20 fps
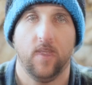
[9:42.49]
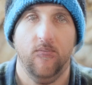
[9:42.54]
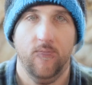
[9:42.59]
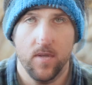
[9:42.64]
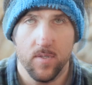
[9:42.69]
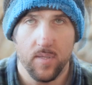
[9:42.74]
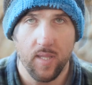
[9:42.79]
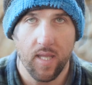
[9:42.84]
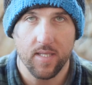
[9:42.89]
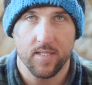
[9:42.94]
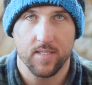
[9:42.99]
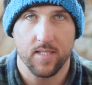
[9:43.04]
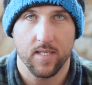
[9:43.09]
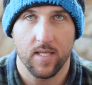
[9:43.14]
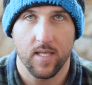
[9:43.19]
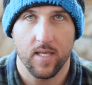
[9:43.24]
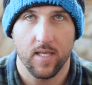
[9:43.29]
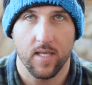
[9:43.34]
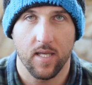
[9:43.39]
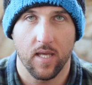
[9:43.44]
If you'd like to
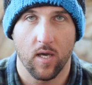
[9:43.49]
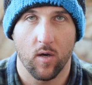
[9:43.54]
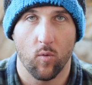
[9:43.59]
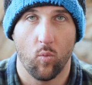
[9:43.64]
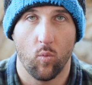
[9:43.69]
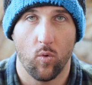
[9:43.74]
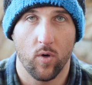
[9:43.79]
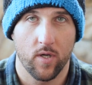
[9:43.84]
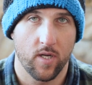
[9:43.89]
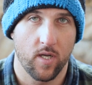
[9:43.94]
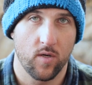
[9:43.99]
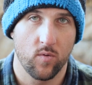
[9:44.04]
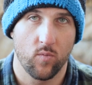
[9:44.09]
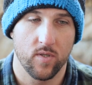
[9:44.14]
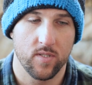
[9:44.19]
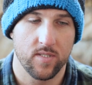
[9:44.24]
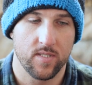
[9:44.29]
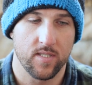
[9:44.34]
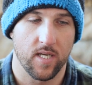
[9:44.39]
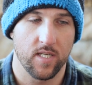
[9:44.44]
get a one-on-one
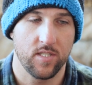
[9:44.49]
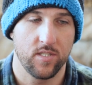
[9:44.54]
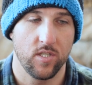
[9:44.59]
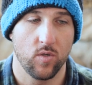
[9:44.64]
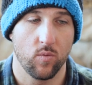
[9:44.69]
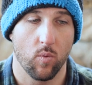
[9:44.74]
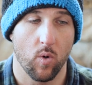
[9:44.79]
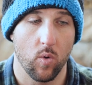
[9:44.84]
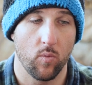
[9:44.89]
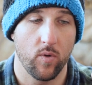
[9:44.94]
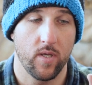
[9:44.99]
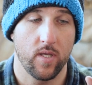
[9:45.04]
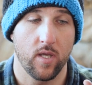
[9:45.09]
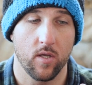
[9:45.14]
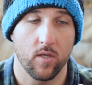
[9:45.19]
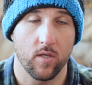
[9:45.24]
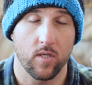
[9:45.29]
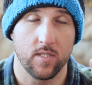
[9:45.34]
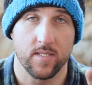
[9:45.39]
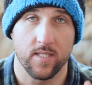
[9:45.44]
-on -one session where we
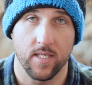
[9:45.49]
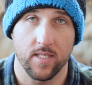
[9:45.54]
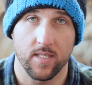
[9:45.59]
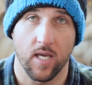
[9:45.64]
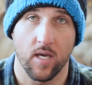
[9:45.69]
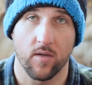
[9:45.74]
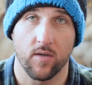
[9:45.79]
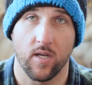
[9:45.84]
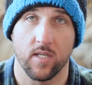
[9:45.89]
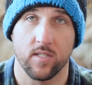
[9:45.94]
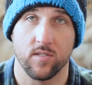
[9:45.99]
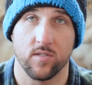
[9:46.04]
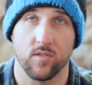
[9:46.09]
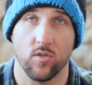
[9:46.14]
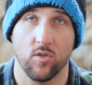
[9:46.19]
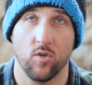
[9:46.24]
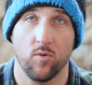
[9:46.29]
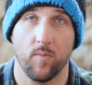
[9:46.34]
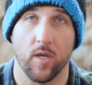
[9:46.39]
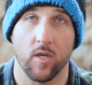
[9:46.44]
can sit down on
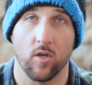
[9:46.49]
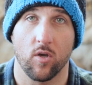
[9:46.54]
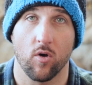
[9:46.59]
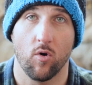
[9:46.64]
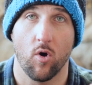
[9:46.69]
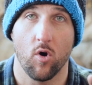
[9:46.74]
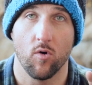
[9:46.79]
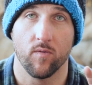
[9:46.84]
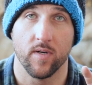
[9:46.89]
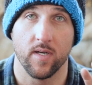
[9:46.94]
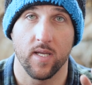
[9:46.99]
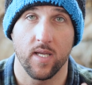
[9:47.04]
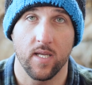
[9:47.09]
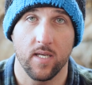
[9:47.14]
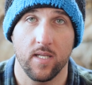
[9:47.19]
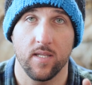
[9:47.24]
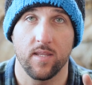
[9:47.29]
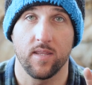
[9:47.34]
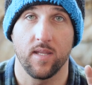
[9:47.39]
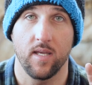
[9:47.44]
Zoom and go over
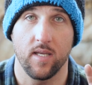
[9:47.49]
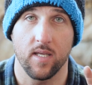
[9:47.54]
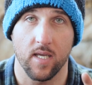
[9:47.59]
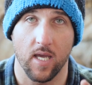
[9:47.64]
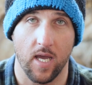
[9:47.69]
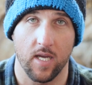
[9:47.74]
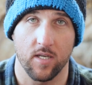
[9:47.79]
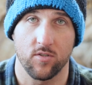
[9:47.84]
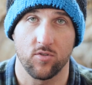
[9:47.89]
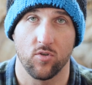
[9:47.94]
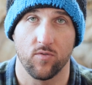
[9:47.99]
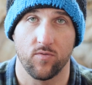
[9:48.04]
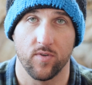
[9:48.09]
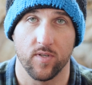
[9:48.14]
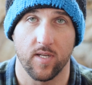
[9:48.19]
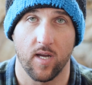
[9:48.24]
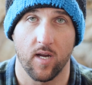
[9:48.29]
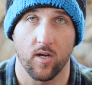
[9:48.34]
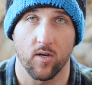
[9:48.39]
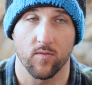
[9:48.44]
anything
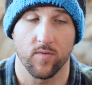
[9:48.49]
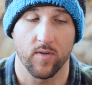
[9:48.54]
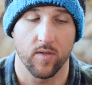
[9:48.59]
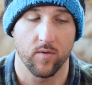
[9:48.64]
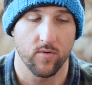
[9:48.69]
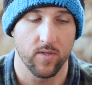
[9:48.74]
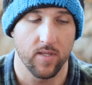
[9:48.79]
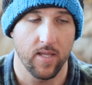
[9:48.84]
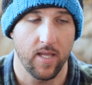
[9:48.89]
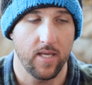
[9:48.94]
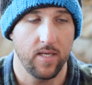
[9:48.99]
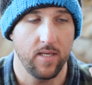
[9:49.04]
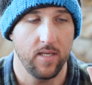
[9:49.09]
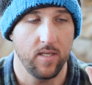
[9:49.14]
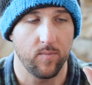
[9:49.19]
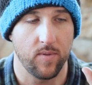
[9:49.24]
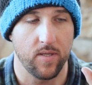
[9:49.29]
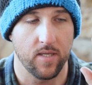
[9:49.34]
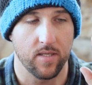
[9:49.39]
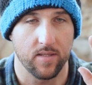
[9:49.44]
astrophotography
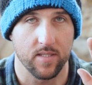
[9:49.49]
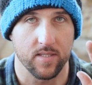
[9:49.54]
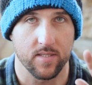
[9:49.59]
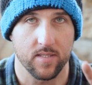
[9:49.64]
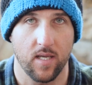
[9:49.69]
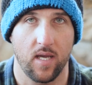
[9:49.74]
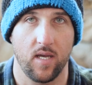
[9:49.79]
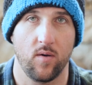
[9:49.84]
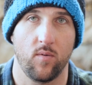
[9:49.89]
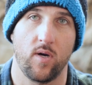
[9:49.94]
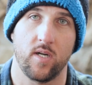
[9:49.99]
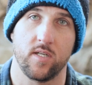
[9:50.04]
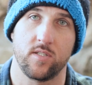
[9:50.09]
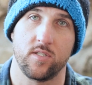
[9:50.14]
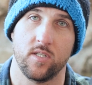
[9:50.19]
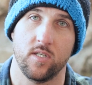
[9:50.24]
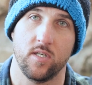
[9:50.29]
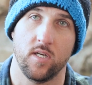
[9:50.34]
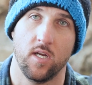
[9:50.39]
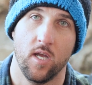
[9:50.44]
related, be it the
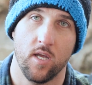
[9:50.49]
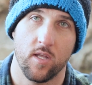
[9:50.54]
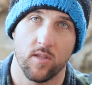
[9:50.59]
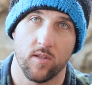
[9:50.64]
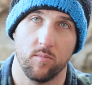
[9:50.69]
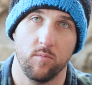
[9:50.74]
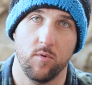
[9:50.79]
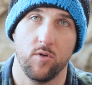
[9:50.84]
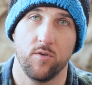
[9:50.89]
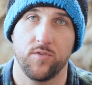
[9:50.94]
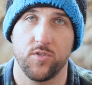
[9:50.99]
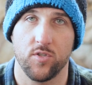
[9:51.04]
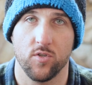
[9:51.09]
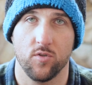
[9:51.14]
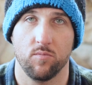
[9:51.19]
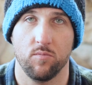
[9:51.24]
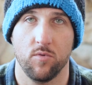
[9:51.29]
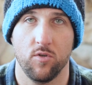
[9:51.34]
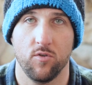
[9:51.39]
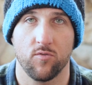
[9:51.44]
Skywatcher, the Move,
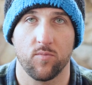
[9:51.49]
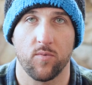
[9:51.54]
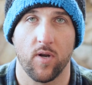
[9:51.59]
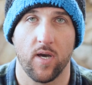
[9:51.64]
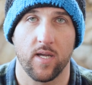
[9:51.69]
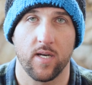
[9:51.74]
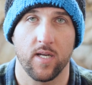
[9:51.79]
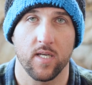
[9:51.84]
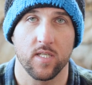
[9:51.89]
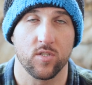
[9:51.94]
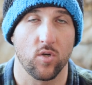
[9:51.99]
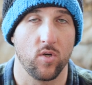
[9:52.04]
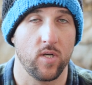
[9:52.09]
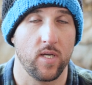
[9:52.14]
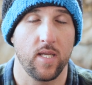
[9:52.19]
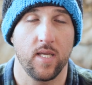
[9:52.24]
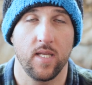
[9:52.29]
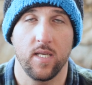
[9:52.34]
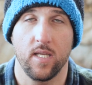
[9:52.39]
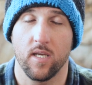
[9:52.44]
Shoot, Move products,
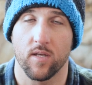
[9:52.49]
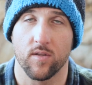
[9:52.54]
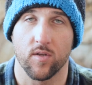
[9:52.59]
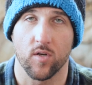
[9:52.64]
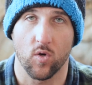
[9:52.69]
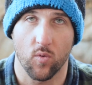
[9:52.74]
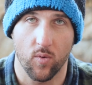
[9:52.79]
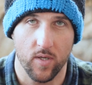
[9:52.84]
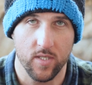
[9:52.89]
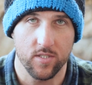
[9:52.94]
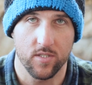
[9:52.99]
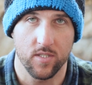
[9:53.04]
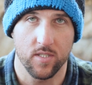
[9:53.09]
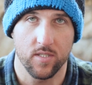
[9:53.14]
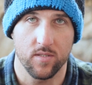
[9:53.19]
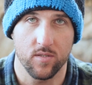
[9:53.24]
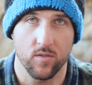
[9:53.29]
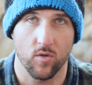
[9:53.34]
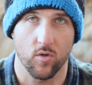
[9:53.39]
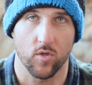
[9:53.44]
or any other
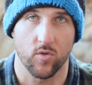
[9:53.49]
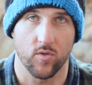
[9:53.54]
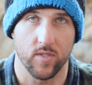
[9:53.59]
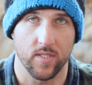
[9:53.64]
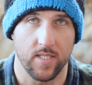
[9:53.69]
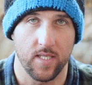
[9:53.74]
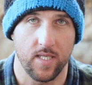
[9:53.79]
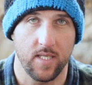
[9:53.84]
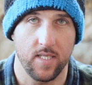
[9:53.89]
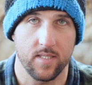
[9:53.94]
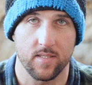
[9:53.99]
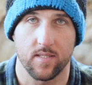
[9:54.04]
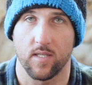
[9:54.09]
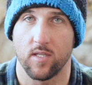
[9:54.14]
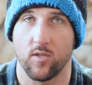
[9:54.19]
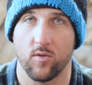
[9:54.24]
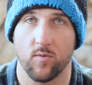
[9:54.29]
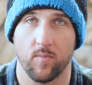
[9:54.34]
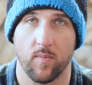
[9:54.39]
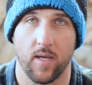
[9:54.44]
questions or critiques
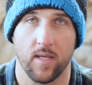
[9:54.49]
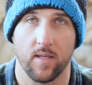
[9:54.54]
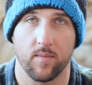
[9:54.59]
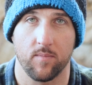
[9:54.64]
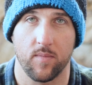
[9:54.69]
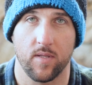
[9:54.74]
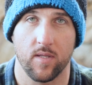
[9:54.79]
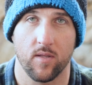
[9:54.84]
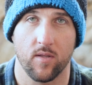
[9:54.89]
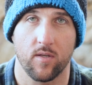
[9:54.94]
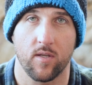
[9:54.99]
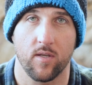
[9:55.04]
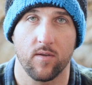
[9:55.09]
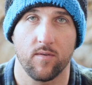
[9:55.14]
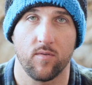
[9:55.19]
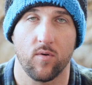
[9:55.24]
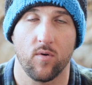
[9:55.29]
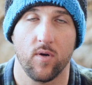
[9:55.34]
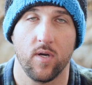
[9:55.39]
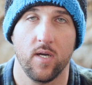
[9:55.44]
that you you might be
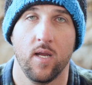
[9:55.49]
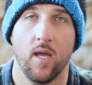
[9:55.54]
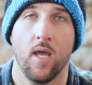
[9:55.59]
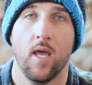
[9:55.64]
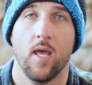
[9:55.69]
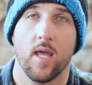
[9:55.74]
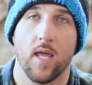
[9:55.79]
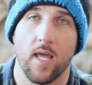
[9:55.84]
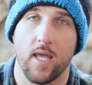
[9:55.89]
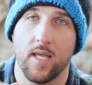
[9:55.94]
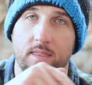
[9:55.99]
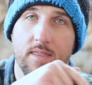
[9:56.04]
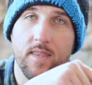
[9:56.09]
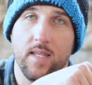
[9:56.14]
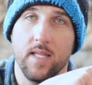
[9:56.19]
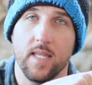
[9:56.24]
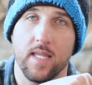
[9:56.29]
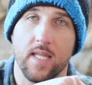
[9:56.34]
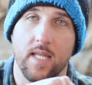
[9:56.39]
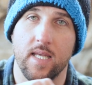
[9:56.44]
looking for, hit
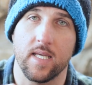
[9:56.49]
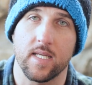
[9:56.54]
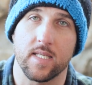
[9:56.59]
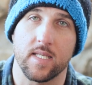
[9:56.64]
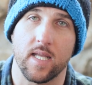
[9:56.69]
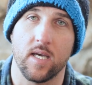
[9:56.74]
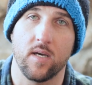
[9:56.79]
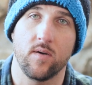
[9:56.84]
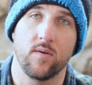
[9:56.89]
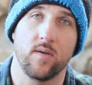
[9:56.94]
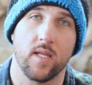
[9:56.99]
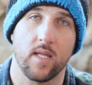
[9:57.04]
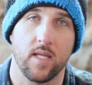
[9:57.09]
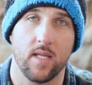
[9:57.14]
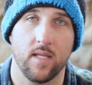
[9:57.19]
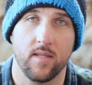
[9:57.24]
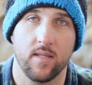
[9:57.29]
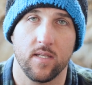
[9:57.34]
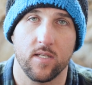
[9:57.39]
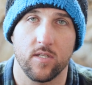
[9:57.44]
the link down
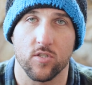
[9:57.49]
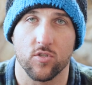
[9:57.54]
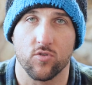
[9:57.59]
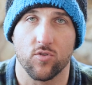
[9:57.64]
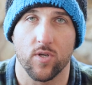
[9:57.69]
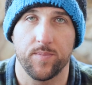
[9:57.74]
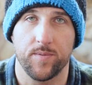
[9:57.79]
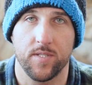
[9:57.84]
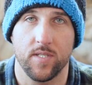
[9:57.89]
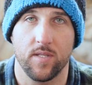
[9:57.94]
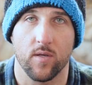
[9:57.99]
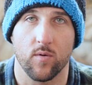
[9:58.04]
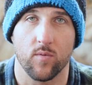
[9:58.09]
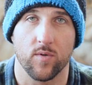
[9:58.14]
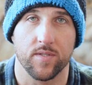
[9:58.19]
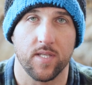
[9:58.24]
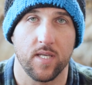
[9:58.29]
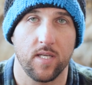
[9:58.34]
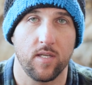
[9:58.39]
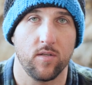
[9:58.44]
in the description that
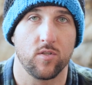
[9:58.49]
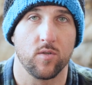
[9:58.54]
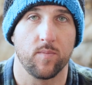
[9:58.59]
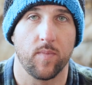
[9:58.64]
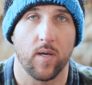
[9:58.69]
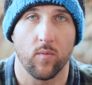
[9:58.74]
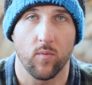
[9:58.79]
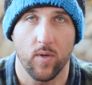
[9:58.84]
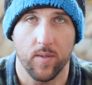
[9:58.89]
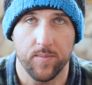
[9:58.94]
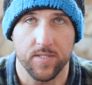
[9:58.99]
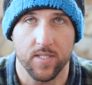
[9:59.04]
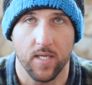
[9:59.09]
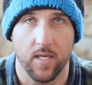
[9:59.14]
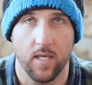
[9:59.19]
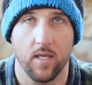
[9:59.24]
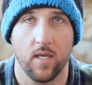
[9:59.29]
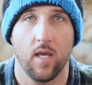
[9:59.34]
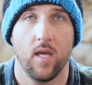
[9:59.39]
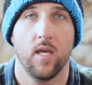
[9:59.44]
will take you to my
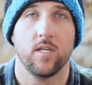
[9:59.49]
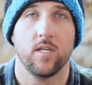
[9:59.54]
website,